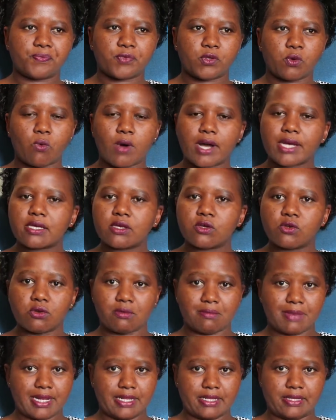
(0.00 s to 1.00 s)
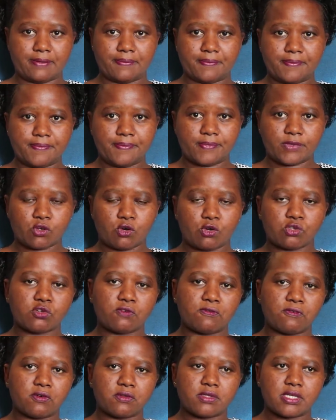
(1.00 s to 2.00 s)
working normally. Also
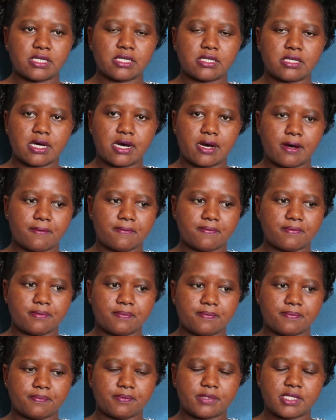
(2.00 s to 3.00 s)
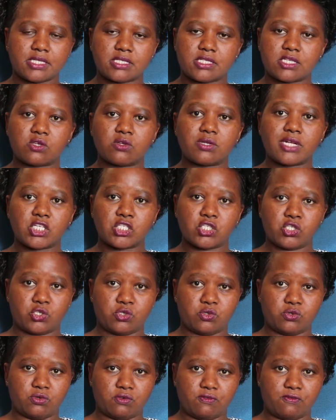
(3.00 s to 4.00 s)
for the testicular
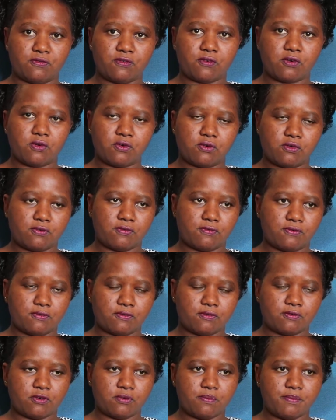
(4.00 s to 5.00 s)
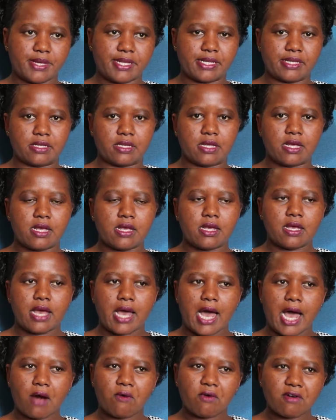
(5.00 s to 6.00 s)
tissue for men.
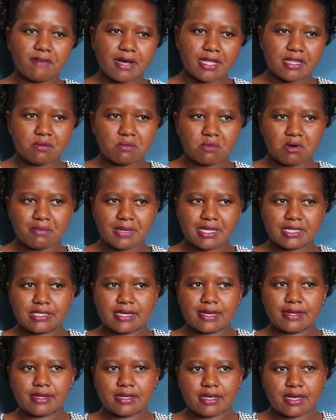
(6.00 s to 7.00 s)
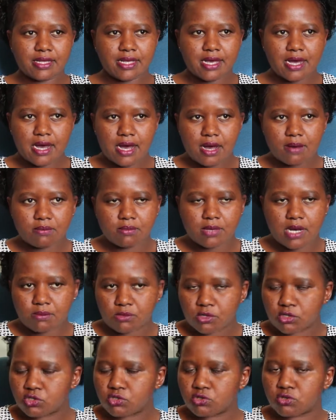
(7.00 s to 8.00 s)
However, at the moment here in Kenya, I'm
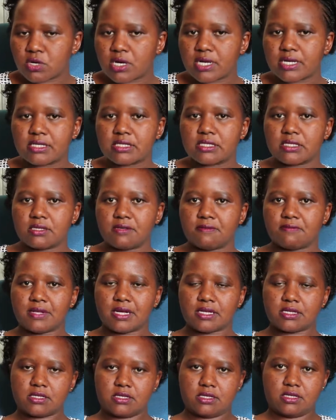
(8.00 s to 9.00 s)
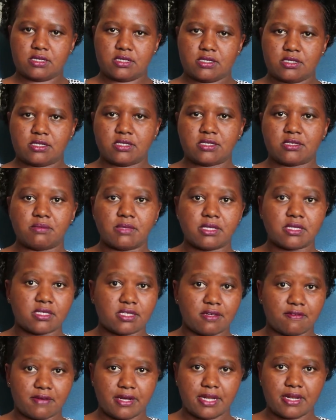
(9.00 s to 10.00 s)
not sure if that treatment is
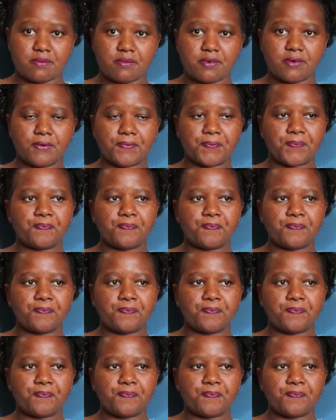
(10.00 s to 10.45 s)
available,